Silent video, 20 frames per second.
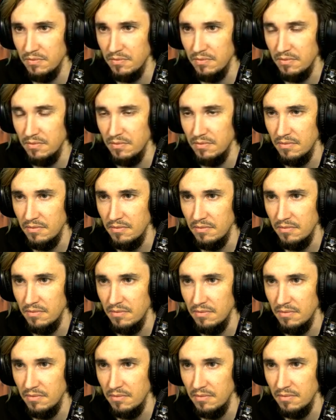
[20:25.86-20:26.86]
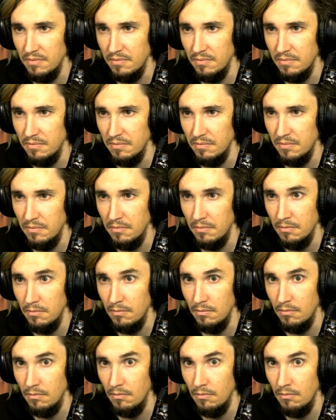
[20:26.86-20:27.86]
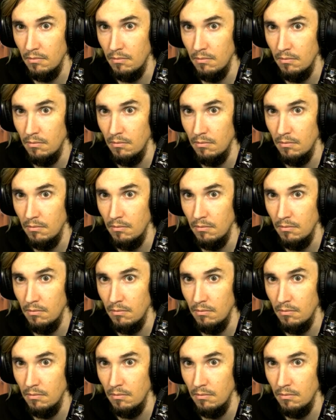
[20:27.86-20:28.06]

(silence)